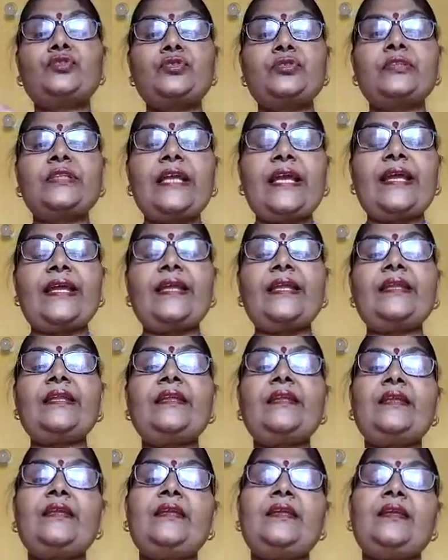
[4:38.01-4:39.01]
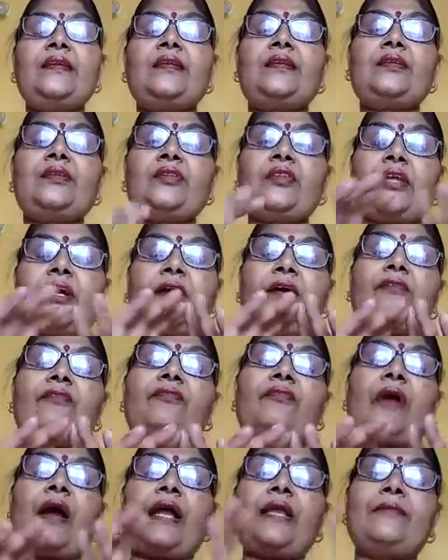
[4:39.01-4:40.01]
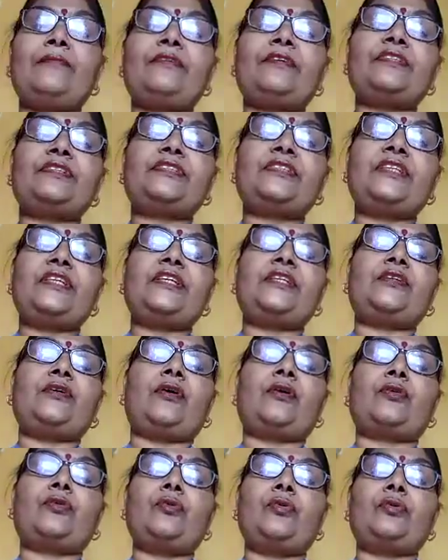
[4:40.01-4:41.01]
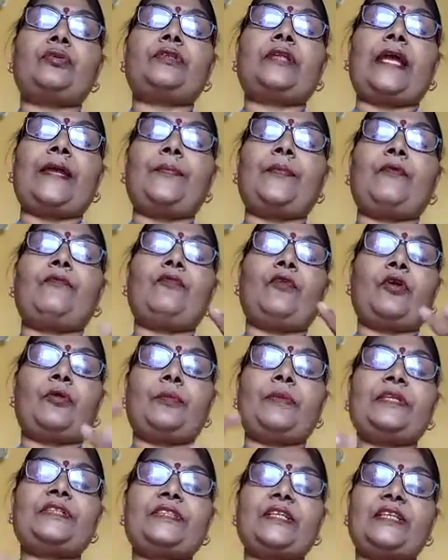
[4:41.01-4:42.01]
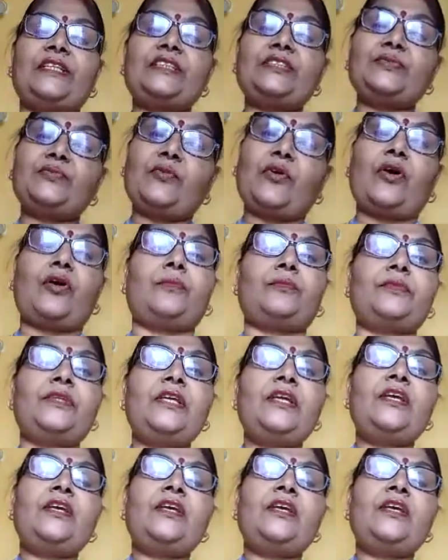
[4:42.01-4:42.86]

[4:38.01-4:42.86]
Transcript: Then the fiber sheet or cloth type of formation is formed,